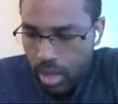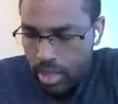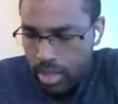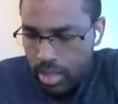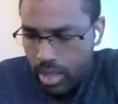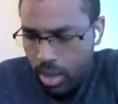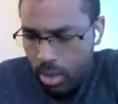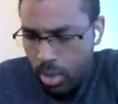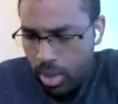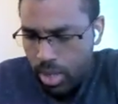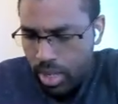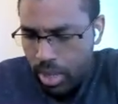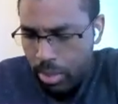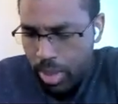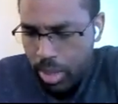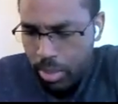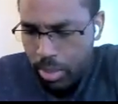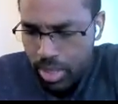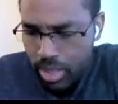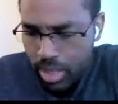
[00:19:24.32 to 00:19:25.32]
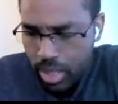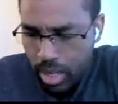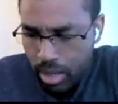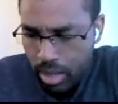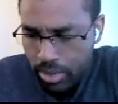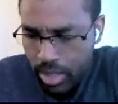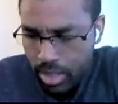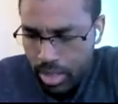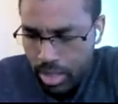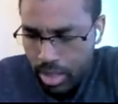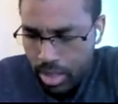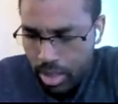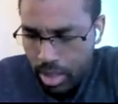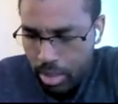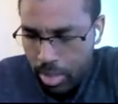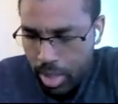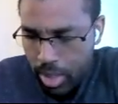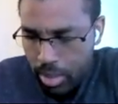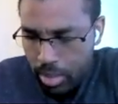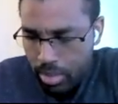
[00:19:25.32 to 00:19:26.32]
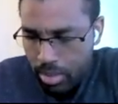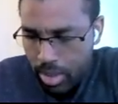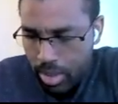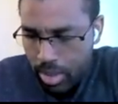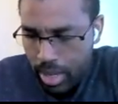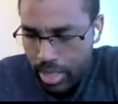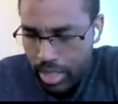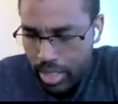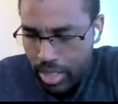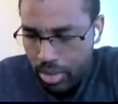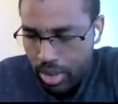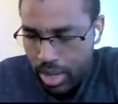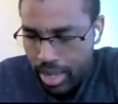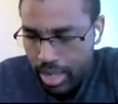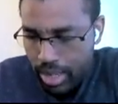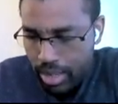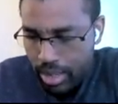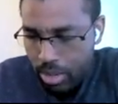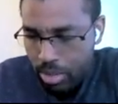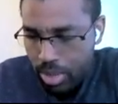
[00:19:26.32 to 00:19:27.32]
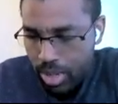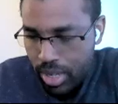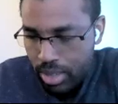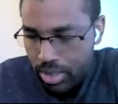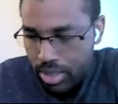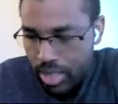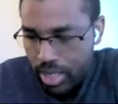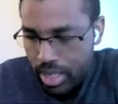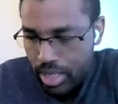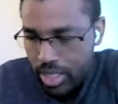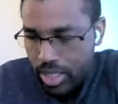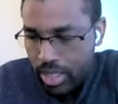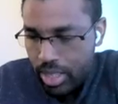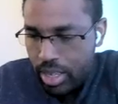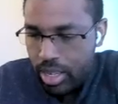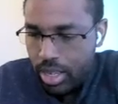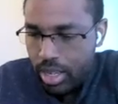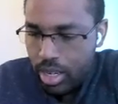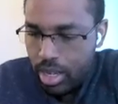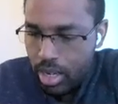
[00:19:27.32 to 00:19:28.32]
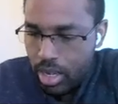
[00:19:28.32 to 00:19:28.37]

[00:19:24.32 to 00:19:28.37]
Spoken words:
It's not a word that people see often, so let me actually write down a pronunciation there.